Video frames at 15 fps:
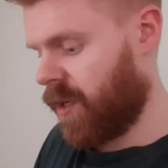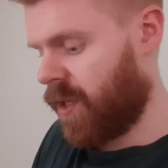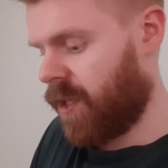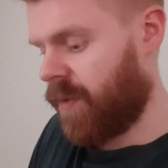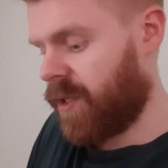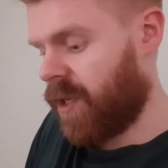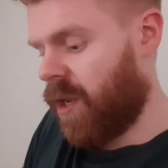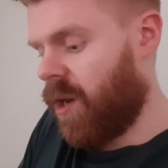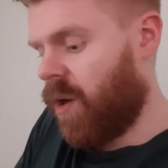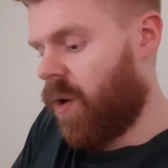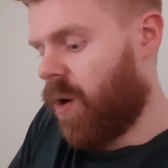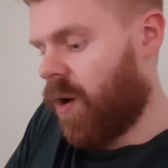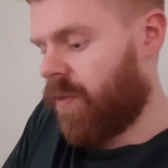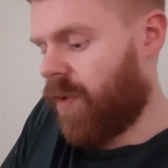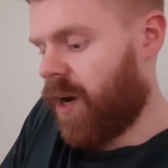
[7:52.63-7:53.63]
There isn't a
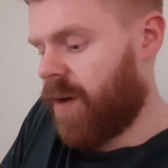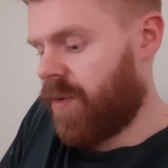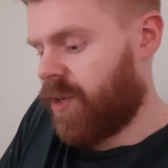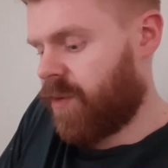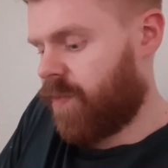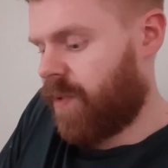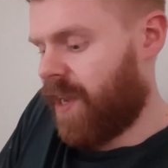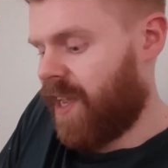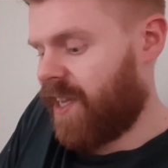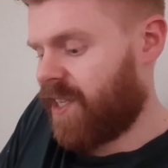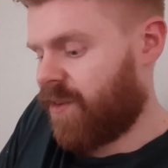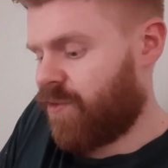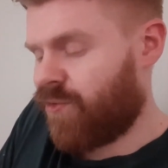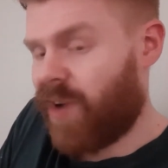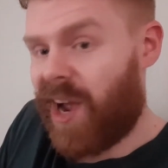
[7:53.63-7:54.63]
lot of Irish players
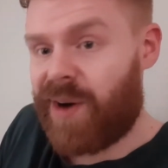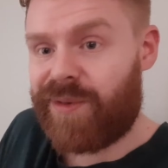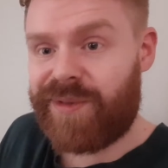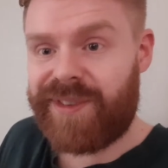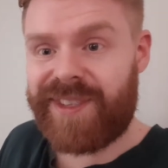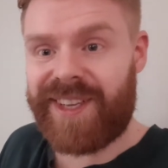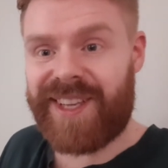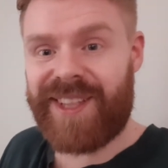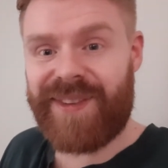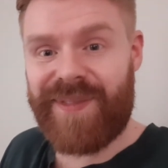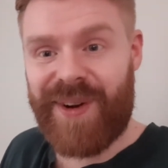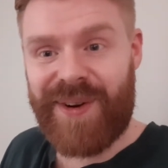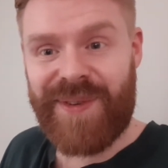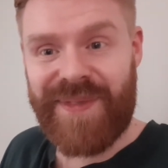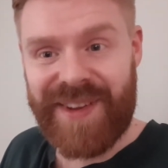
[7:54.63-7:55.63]
around at the
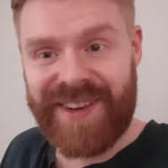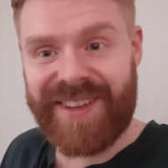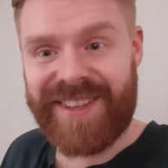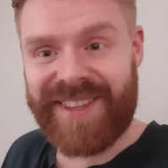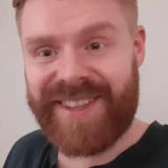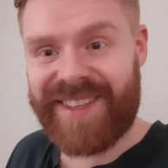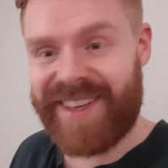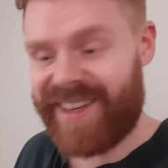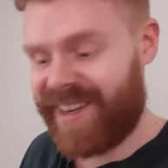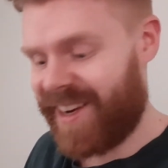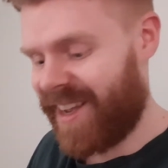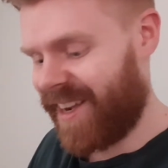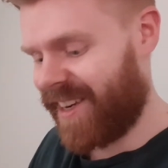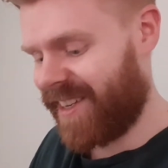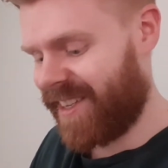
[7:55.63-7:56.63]
moment to
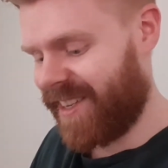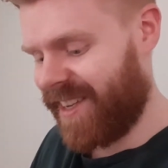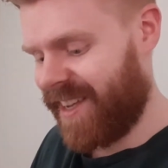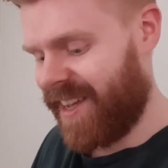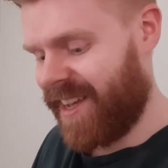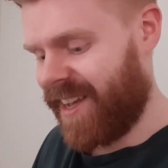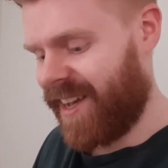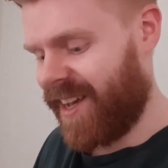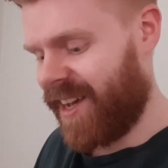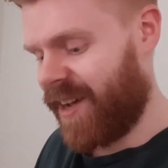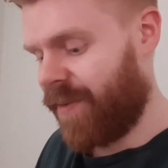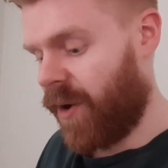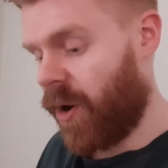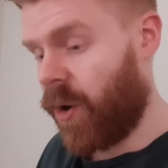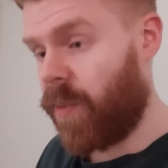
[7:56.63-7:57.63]
collect.
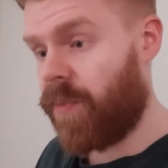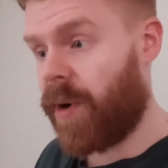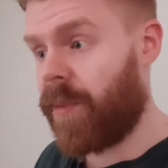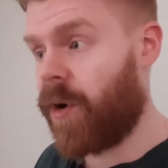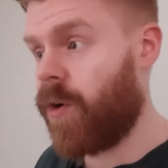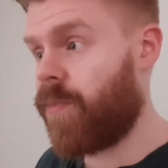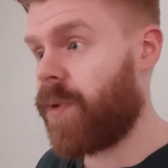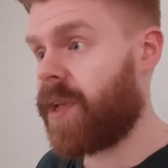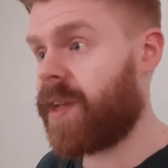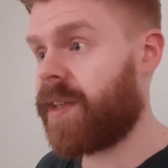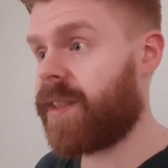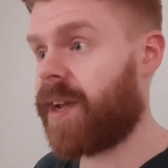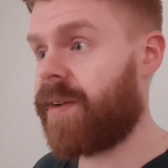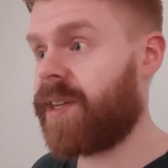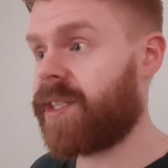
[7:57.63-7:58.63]
I'm
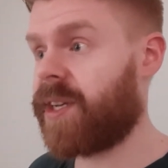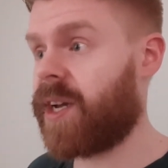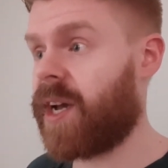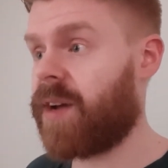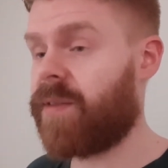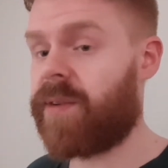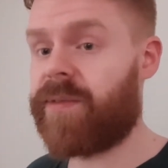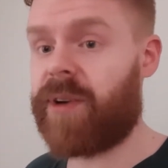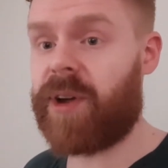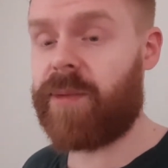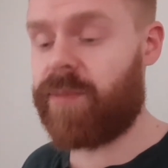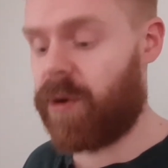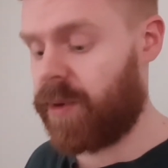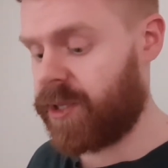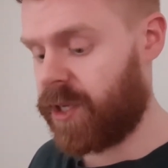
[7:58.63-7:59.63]
hoping there is a very
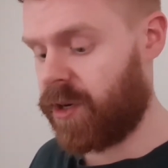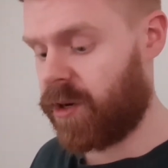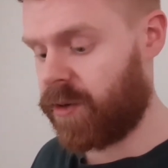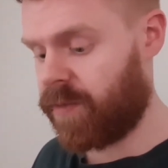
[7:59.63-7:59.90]
promising young